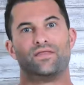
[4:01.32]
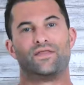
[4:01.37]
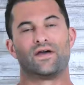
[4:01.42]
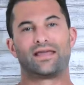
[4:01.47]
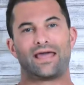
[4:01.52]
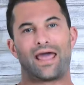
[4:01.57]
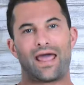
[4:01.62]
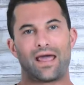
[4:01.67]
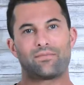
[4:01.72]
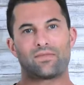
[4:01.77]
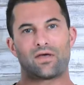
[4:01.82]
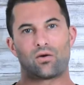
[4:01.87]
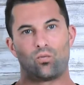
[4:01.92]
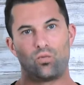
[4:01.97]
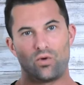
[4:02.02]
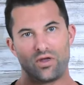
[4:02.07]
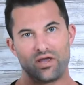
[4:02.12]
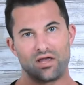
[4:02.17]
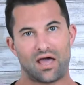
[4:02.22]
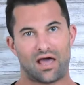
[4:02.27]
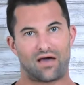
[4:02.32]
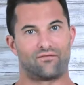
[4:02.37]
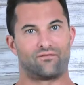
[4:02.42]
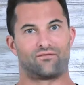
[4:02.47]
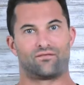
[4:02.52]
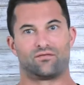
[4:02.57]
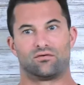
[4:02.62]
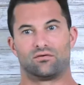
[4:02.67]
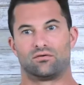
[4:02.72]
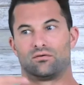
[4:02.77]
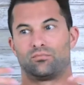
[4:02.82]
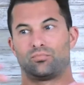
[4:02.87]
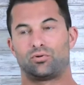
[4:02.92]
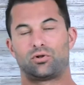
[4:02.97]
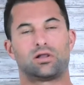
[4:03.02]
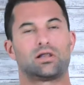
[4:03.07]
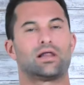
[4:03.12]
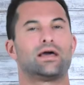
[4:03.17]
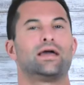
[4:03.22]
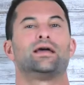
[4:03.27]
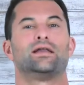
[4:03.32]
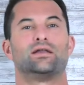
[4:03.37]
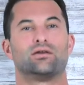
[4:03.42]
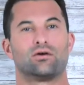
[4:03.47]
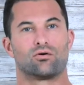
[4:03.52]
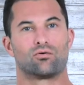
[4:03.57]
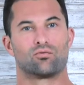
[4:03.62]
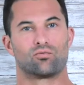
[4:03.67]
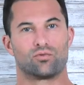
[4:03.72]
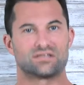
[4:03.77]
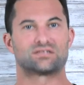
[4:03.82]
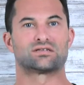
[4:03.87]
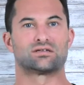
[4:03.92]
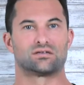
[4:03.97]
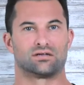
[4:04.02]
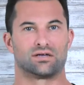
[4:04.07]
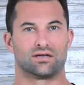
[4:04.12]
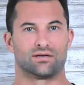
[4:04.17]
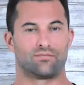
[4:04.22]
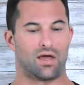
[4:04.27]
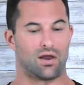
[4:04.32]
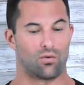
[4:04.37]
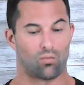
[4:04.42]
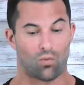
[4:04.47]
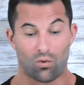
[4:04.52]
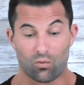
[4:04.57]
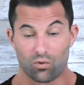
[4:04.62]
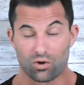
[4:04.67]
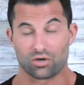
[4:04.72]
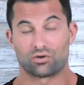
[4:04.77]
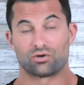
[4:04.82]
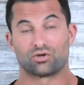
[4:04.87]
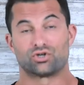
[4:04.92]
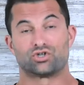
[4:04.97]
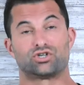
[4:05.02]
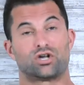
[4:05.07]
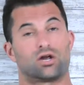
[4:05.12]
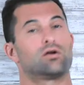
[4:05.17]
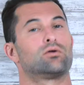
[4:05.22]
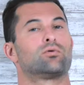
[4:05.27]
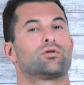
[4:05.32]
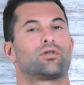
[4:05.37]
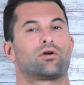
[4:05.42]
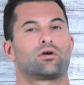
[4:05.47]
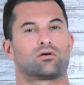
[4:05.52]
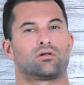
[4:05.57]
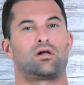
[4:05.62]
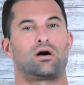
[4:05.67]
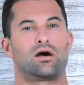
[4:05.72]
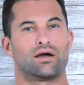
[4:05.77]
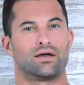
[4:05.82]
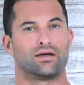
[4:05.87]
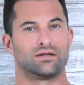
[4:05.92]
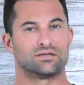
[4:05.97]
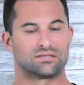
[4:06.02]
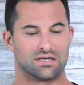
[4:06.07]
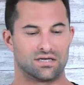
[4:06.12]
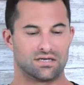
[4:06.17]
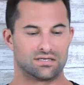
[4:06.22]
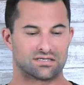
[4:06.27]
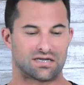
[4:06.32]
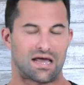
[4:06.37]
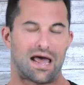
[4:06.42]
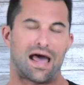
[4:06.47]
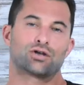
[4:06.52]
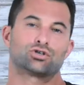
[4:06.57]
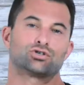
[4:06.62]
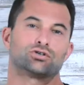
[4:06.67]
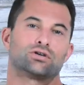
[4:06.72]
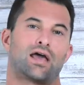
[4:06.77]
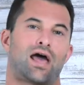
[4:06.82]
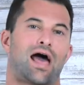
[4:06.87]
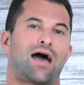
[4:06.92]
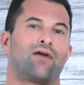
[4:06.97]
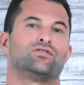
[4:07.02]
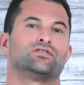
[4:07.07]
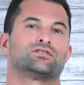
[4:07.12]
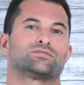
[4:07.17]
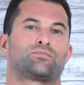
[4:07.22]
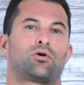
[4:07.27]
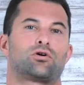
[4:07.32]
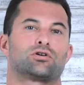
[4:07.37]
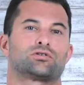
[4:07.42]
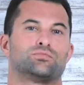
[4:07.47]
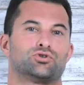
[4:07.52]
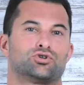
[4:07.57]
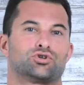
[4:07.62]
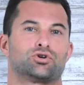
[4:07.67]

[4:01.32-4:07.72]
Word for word: The game that we have played recently and what we're sharing with our clients is to actually have these parts